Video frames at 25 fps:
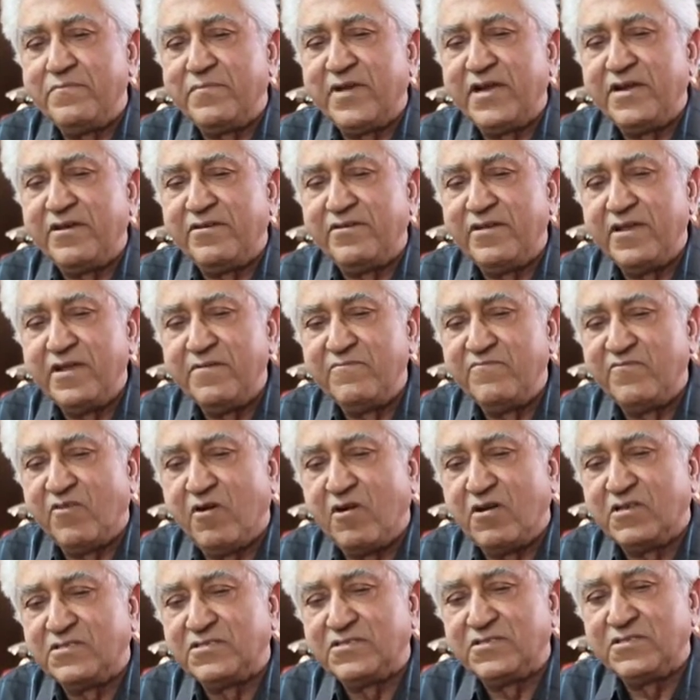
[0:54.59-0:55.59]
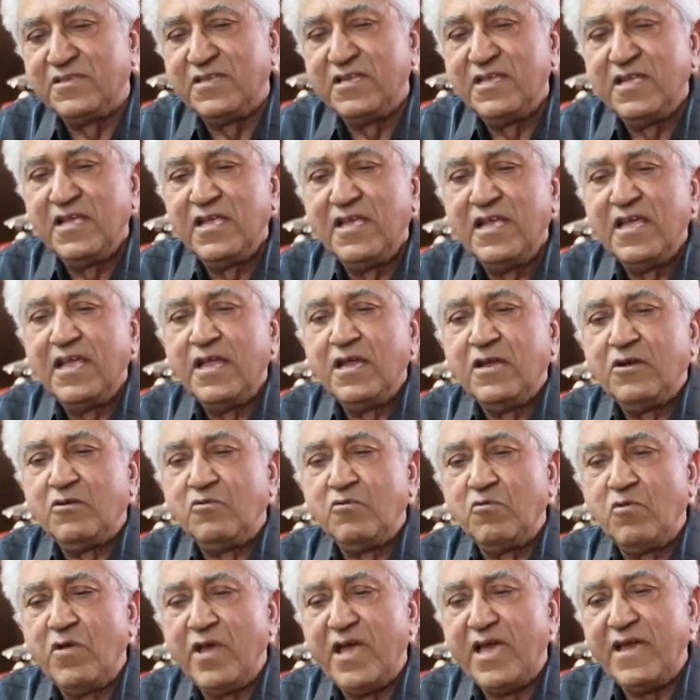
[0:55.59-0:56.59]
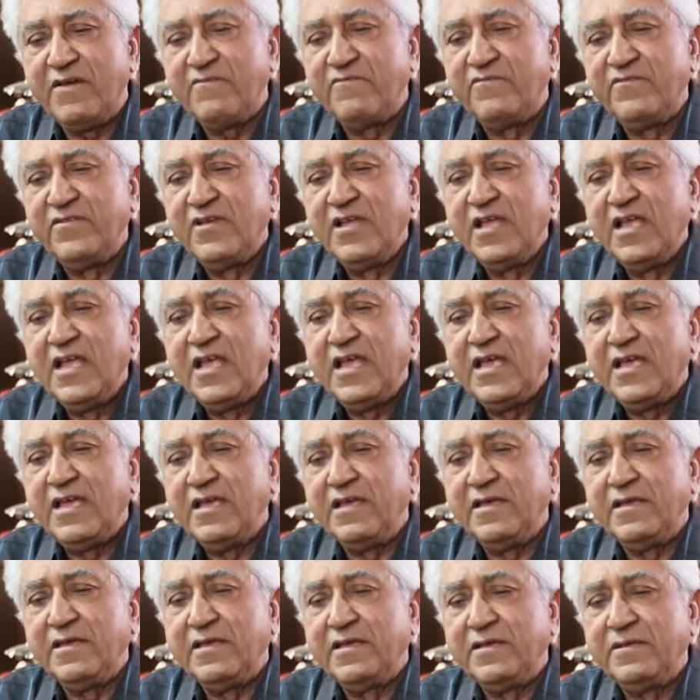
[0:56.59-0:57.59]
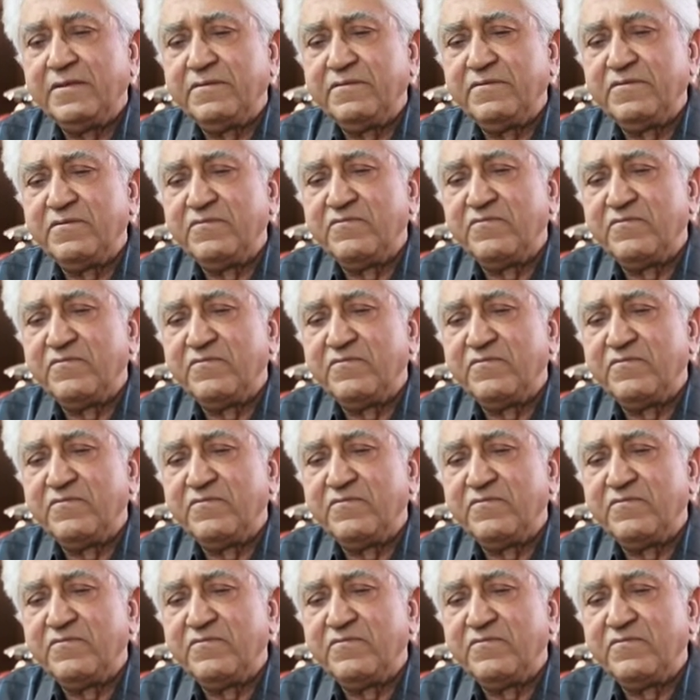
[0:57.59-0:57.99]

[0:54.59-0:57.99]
My dream was to have a